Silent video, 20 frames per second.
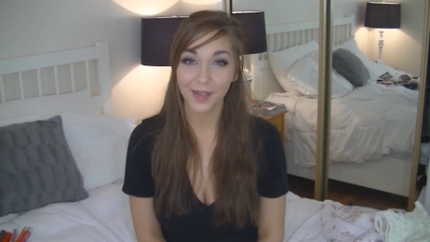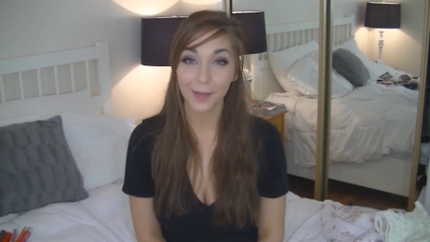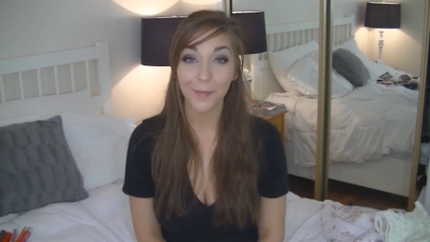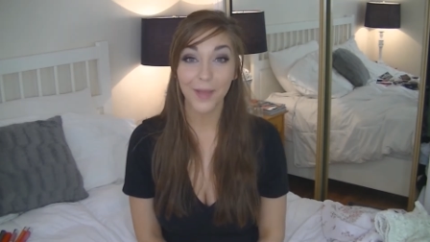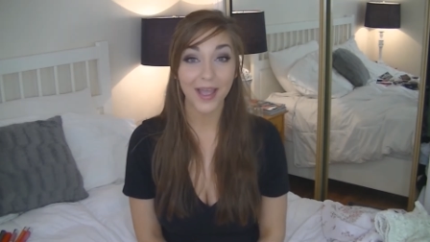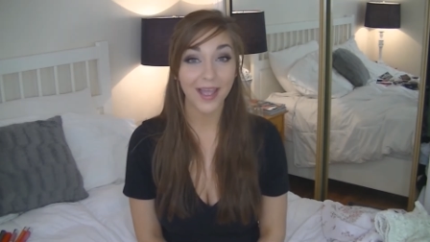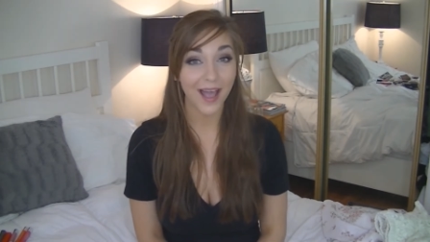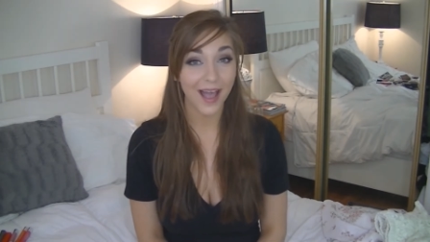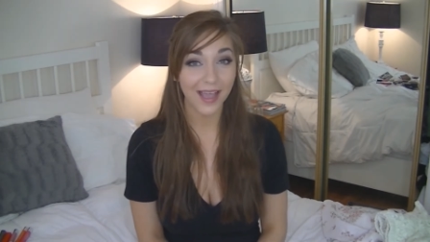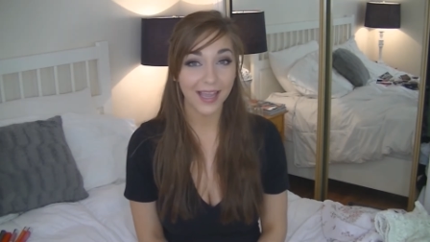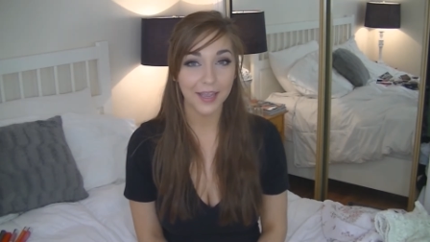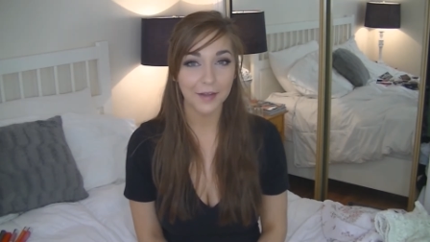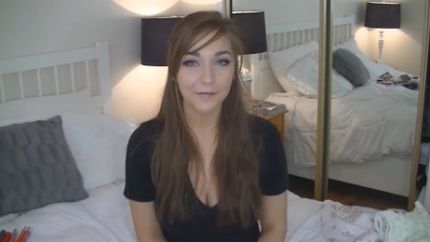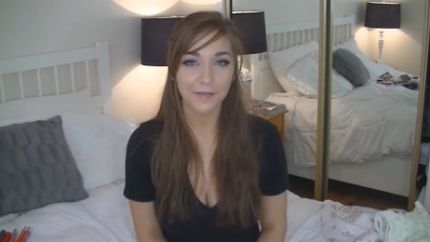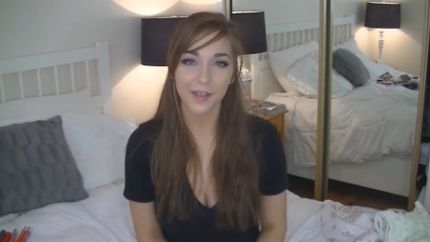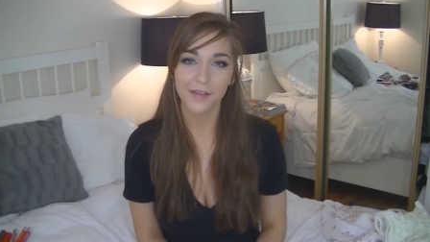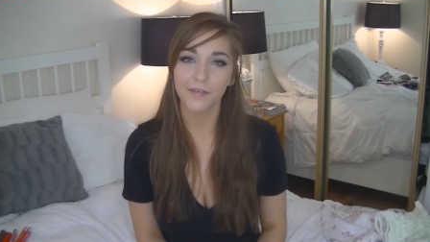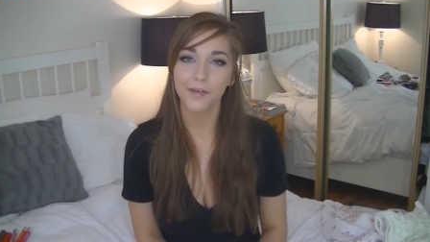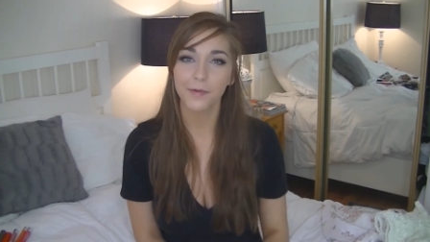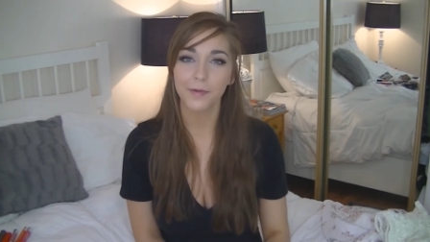My high-end
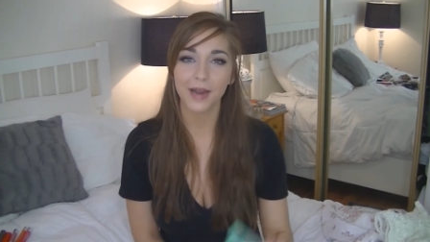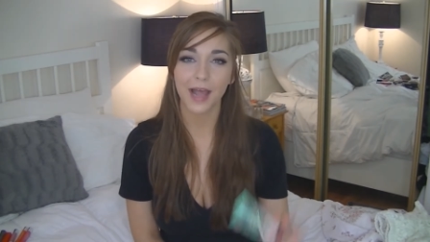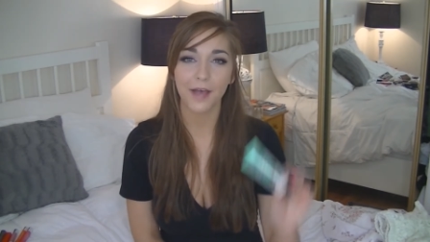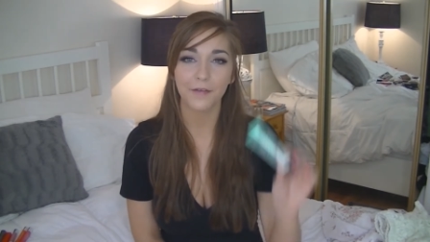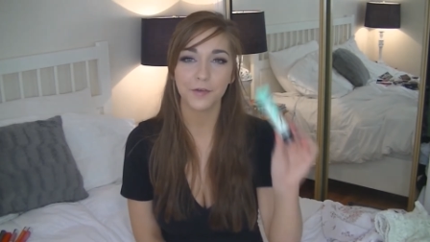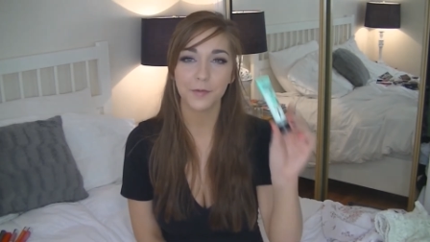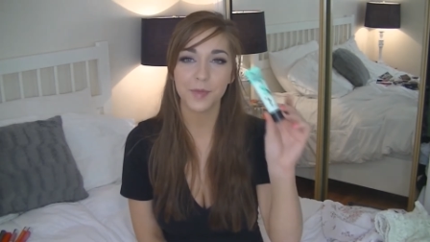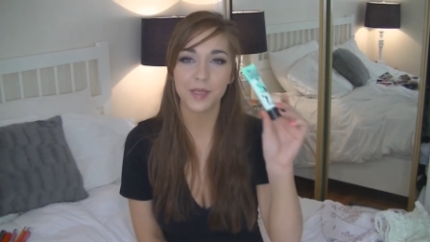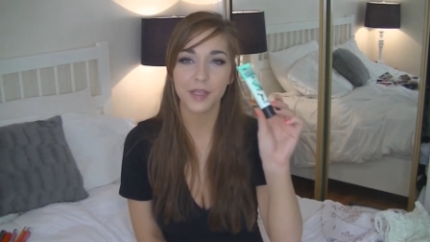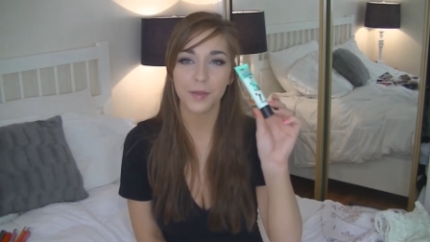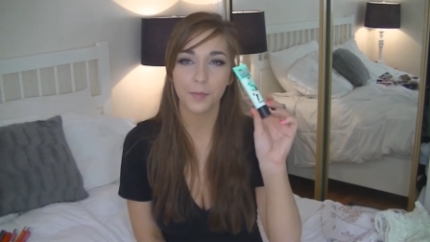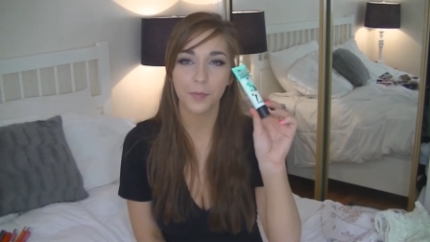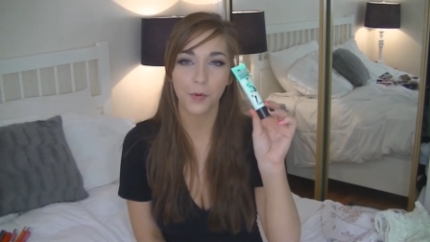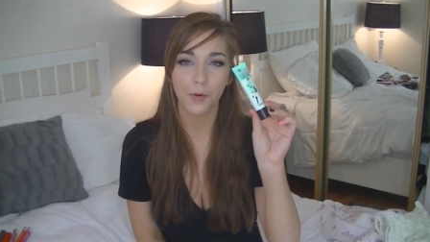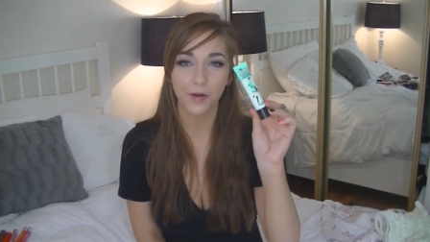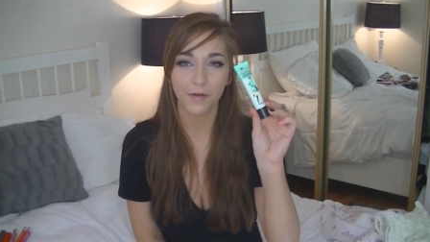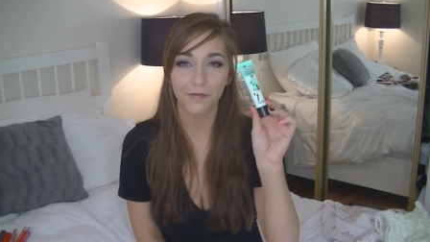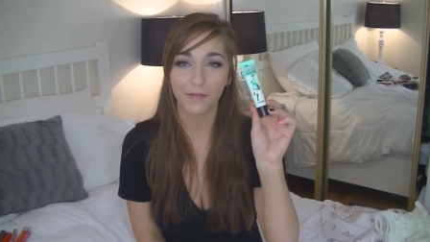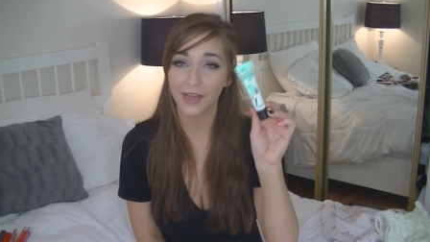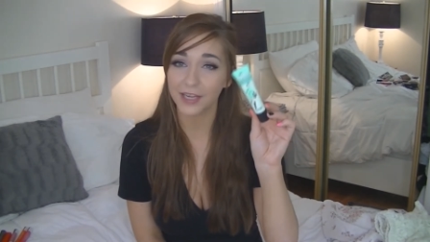favorite would have to be the
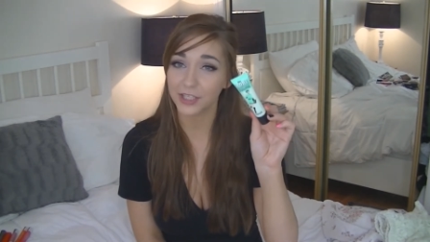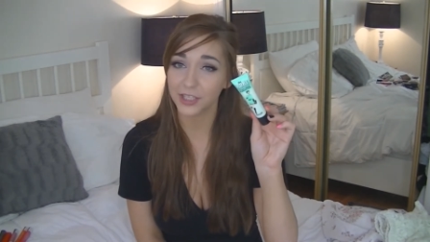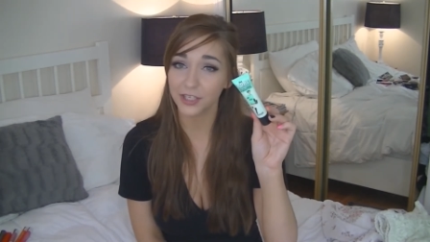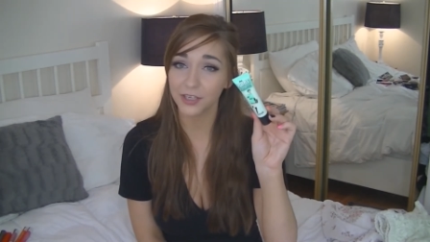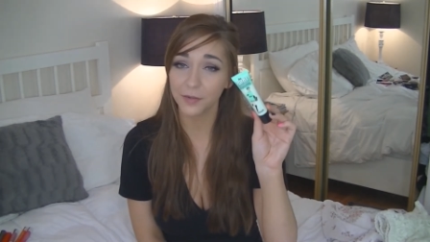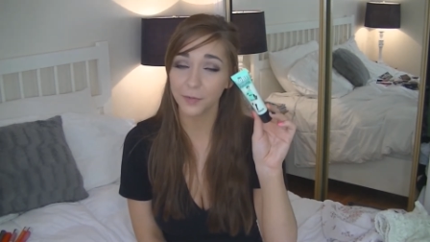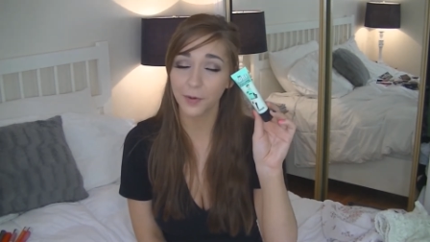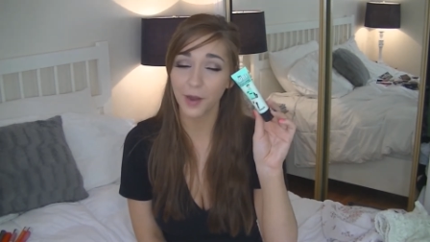Professional